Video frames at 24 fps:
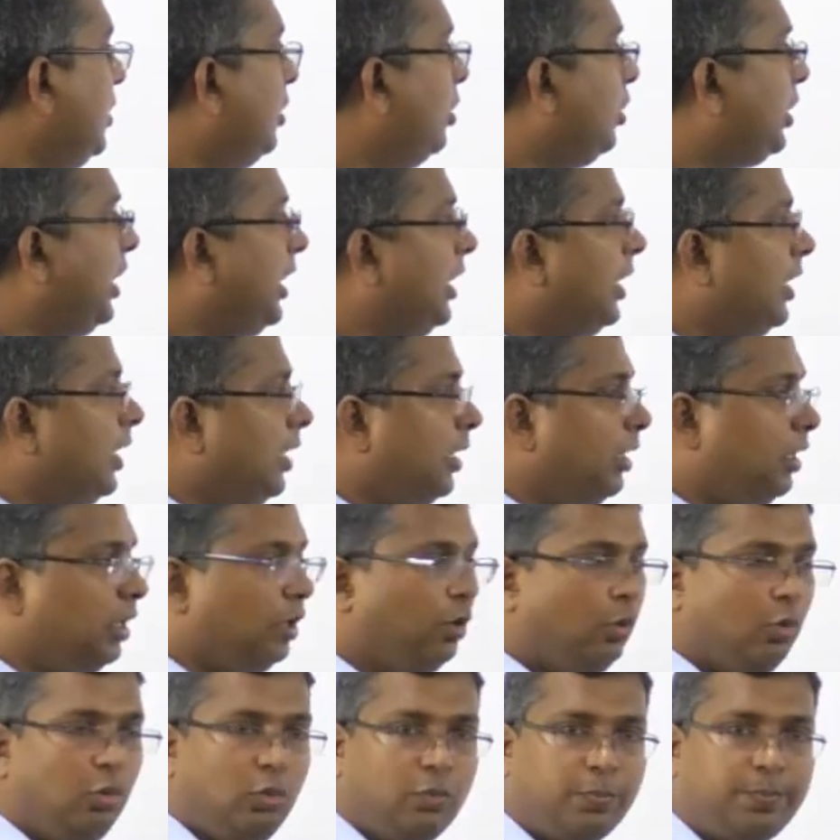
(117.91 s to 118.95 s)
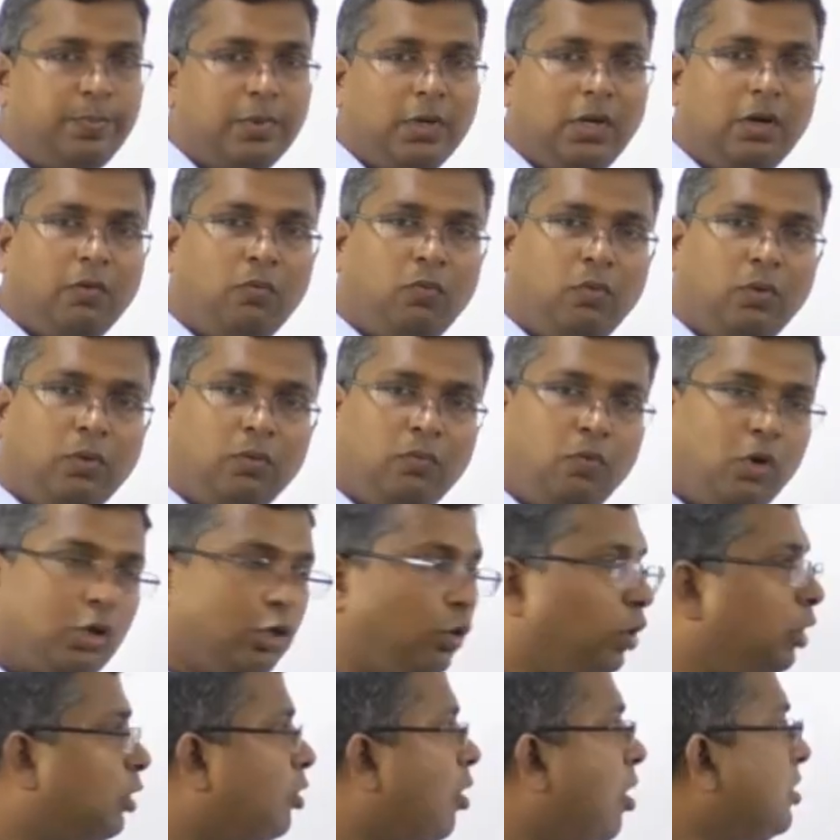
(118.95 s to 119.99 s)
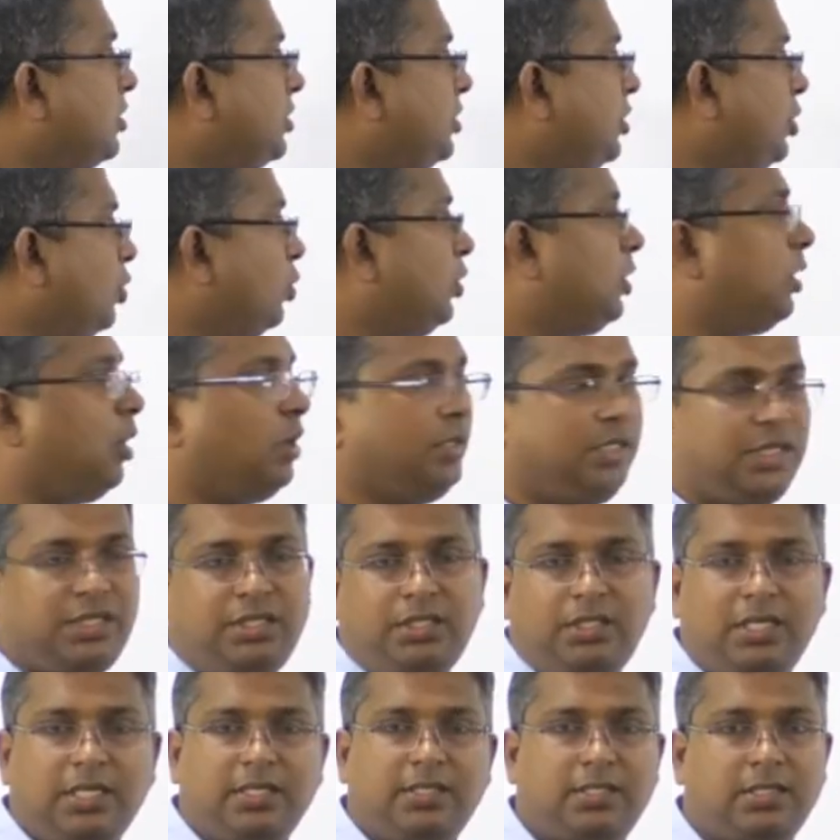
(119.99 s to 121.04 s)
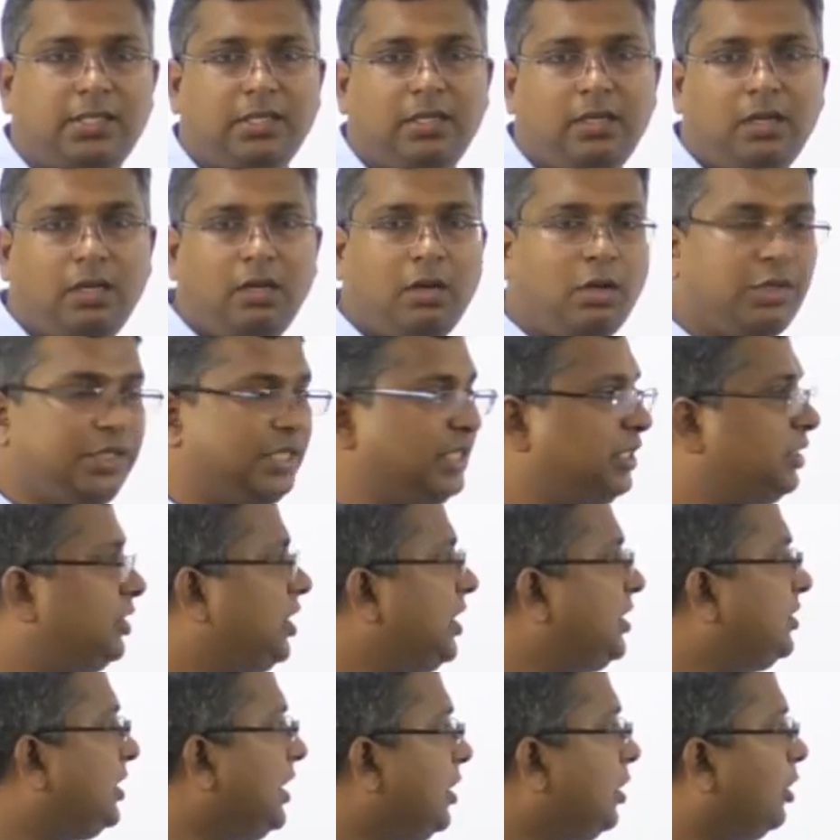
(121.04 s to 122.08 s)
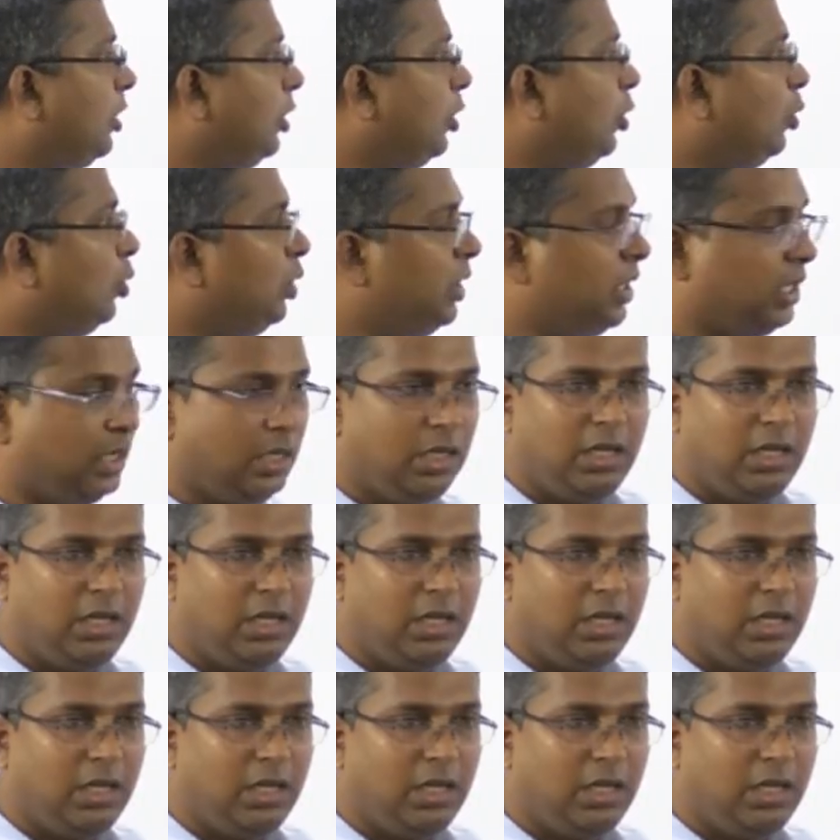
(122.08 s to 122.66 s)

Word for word: Okay. Now what all constitute logistics? Logistics include,